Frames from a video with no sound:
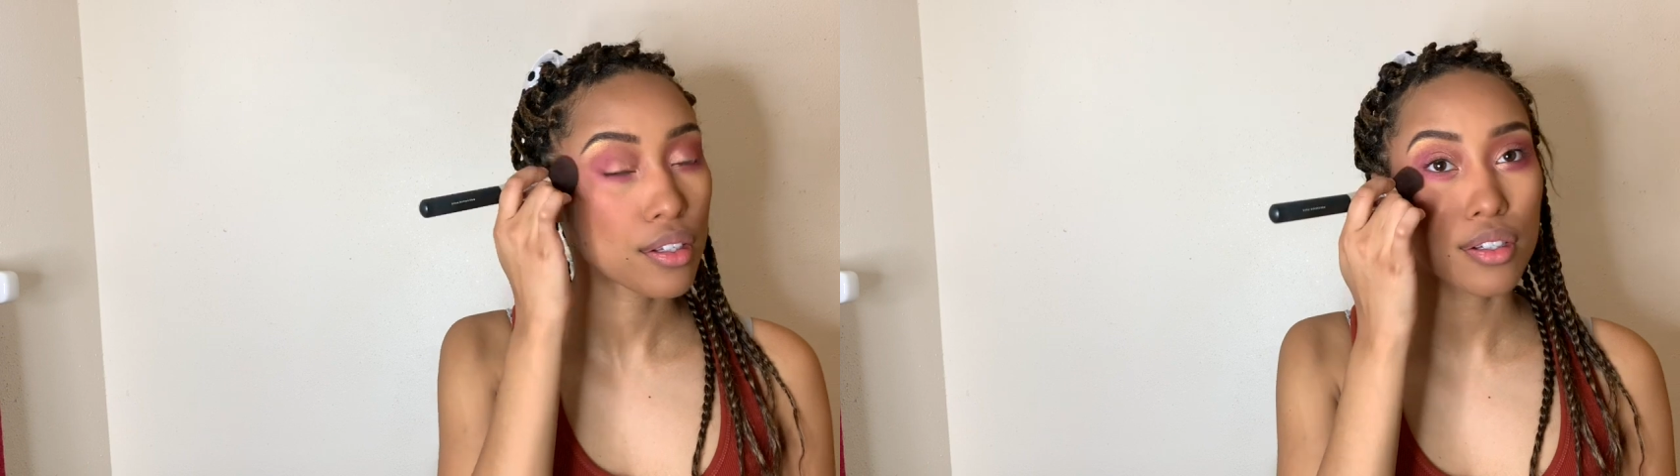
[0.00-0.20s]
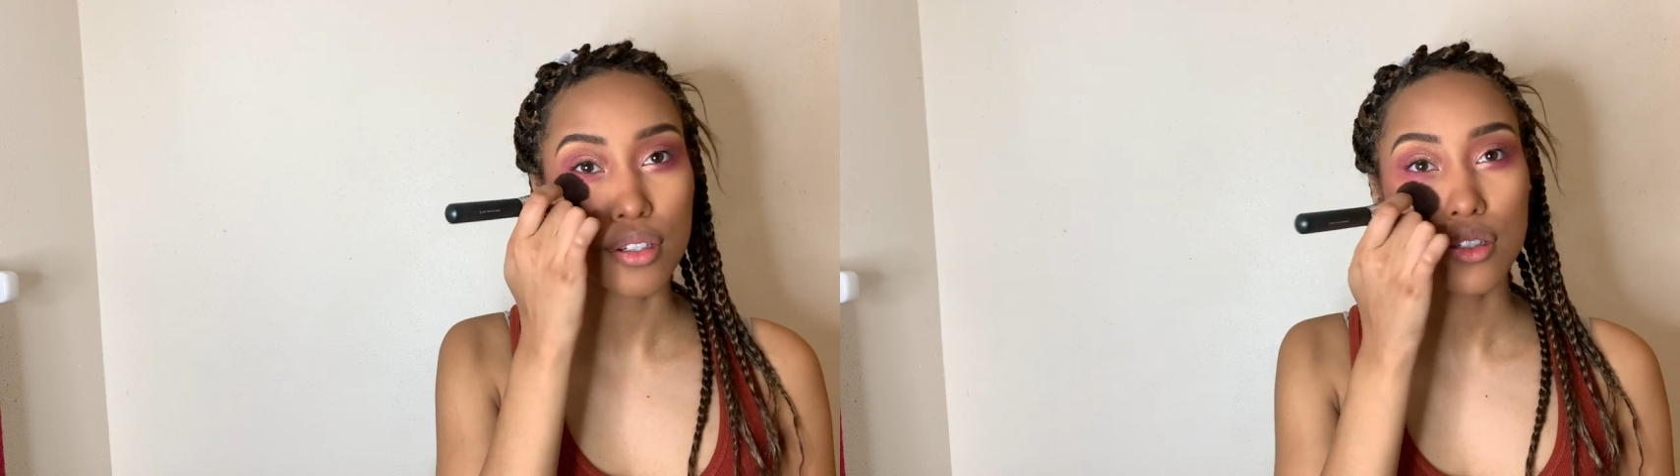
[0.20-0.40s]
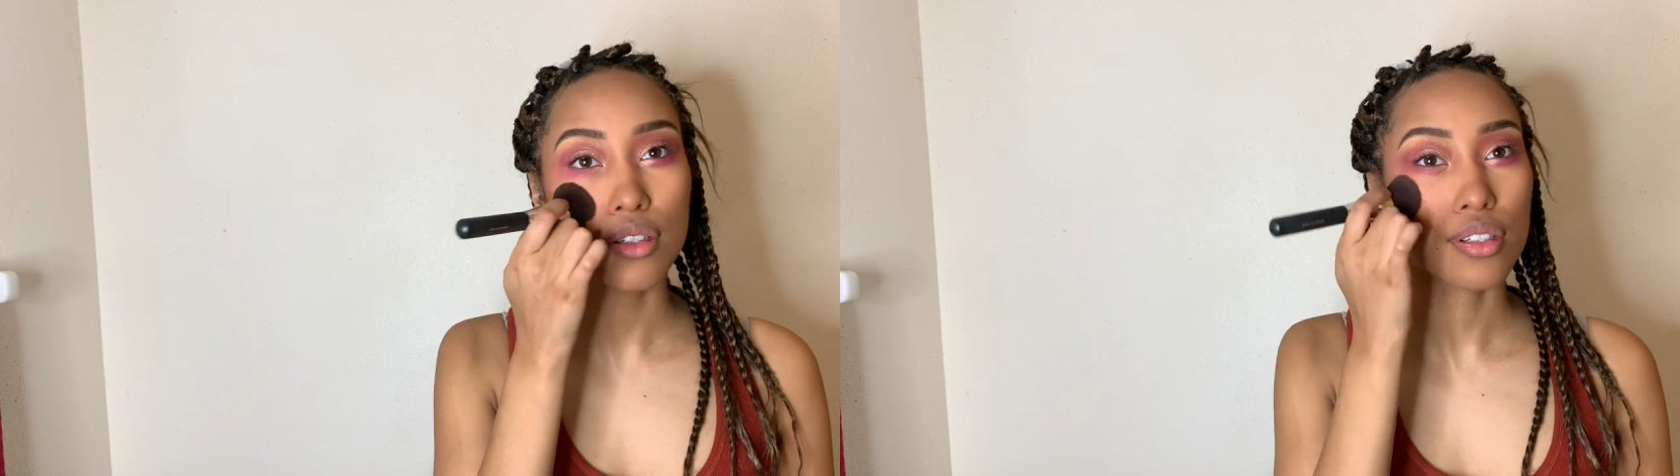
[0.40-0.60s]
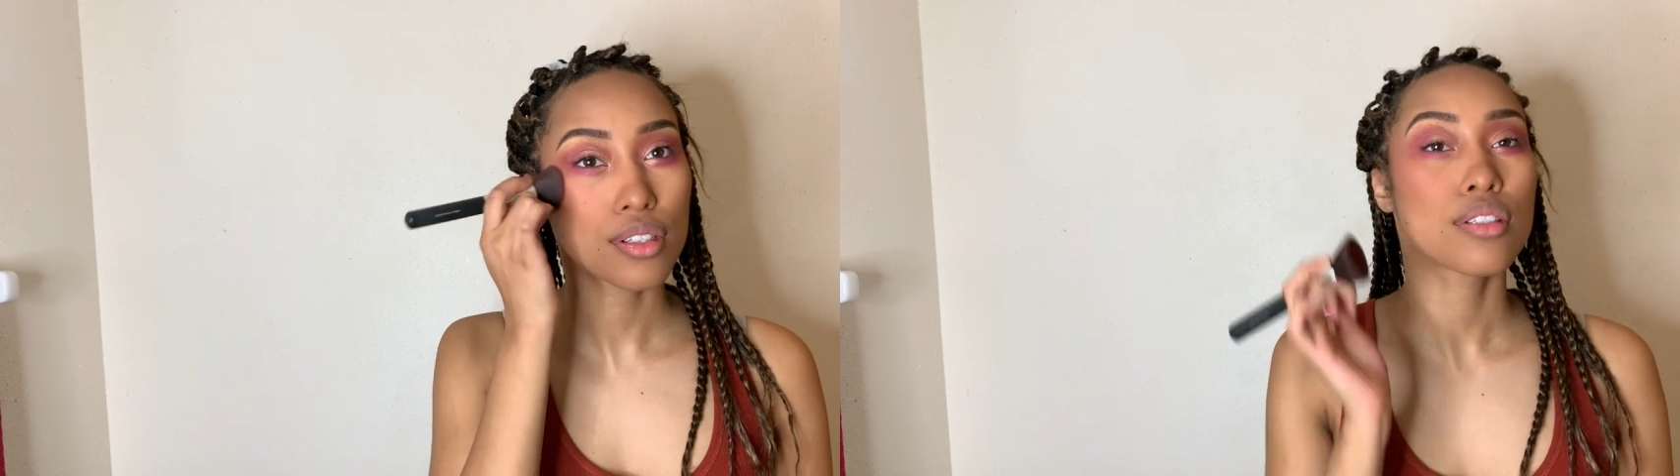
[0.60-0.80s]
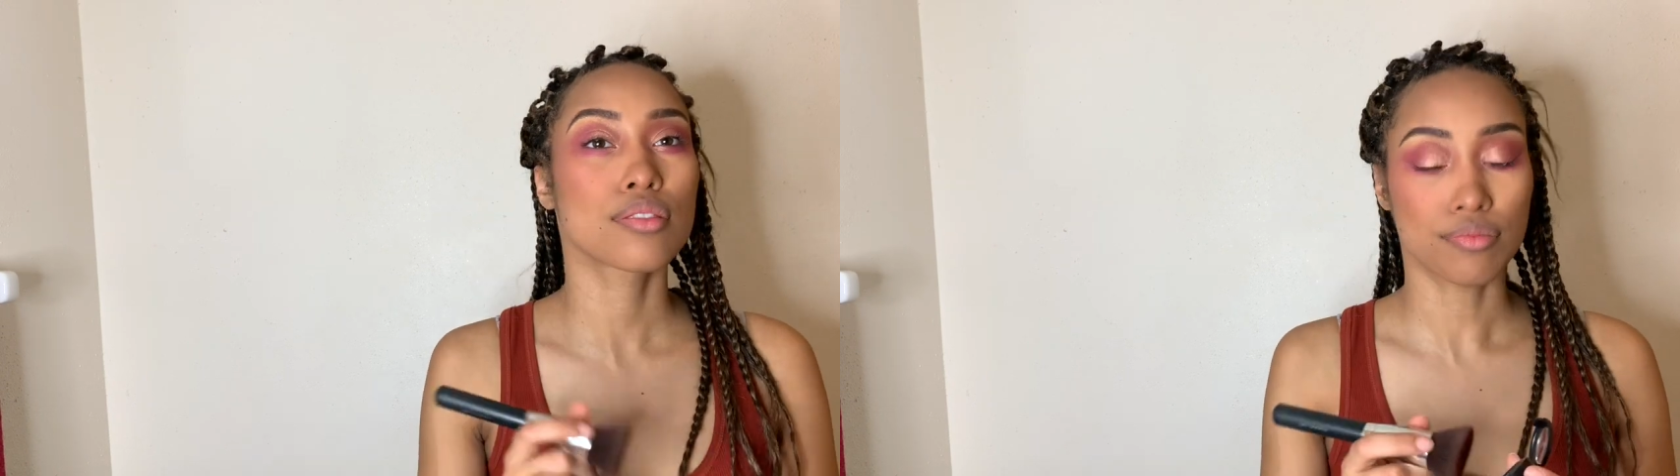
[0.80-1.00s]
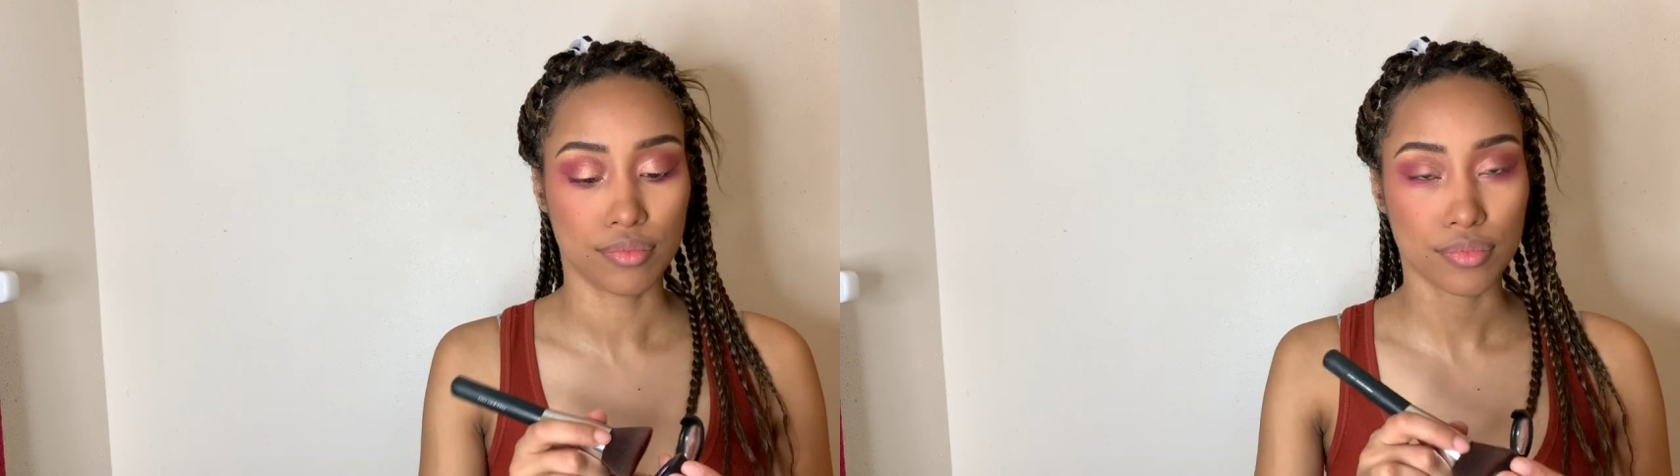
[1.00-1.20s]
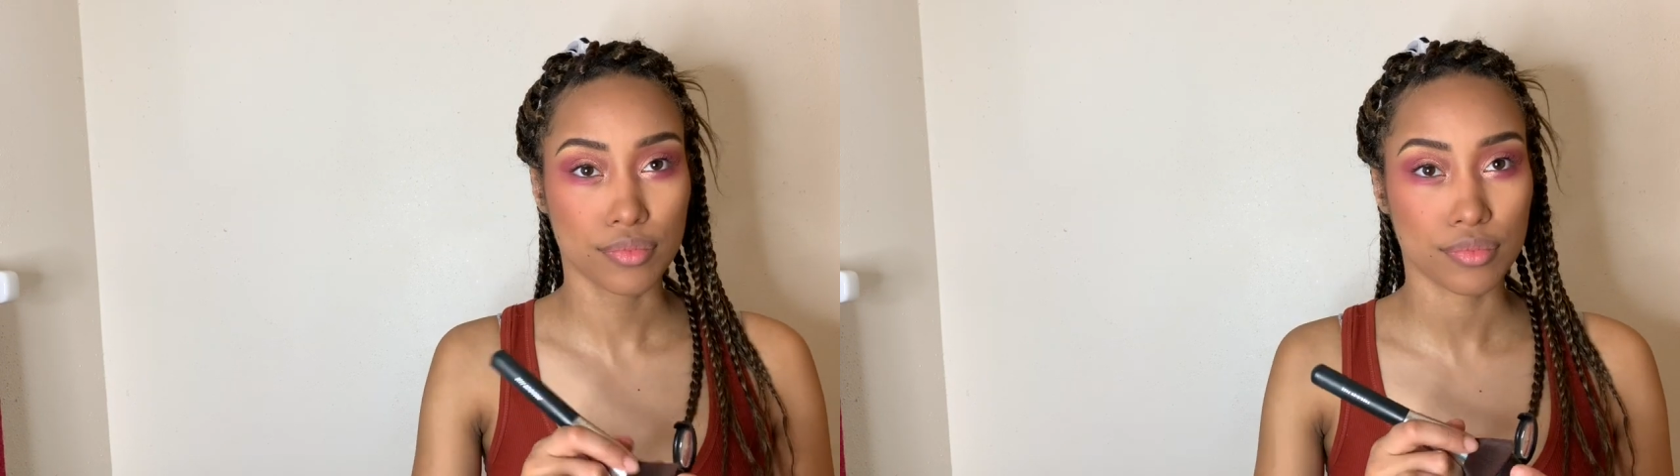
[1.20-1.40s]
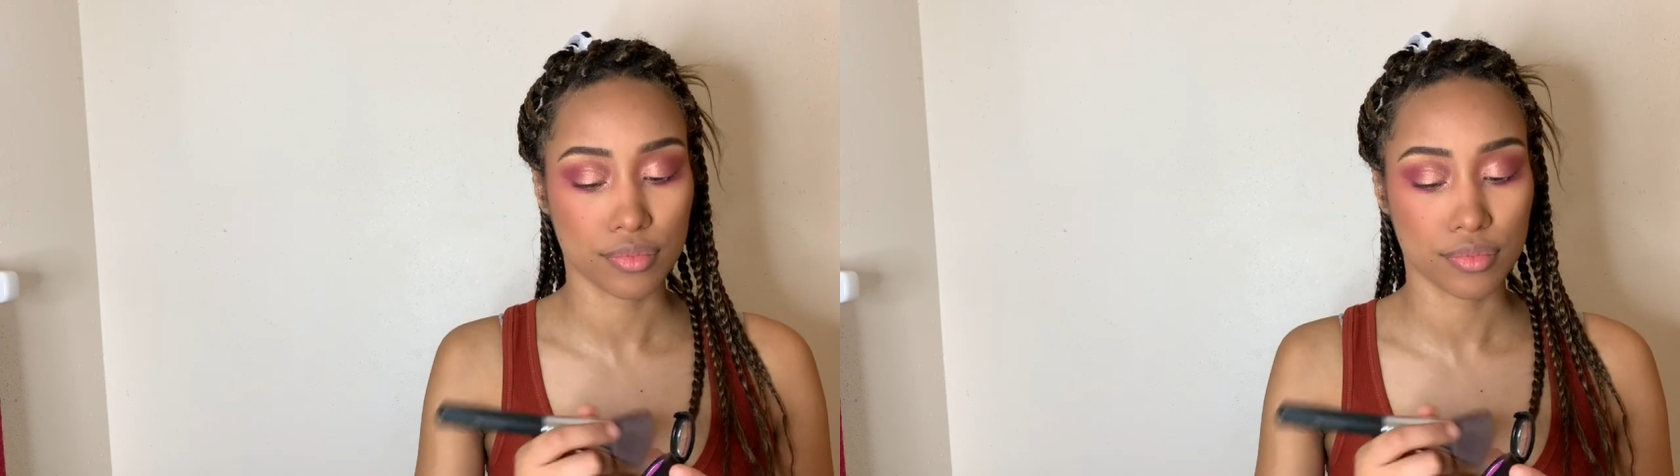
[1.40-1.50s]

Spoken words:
super in trend.